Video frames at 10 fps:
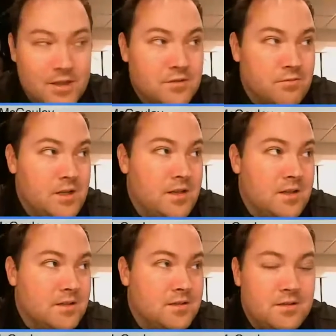this week
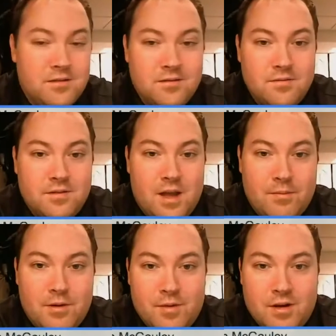is
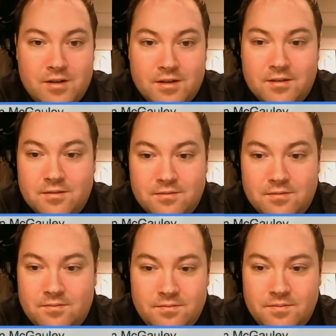Captain America.
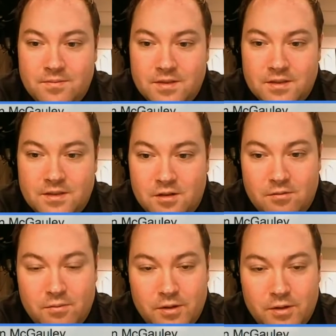So
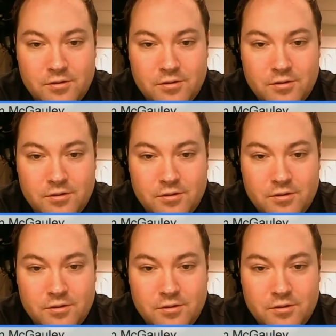Winter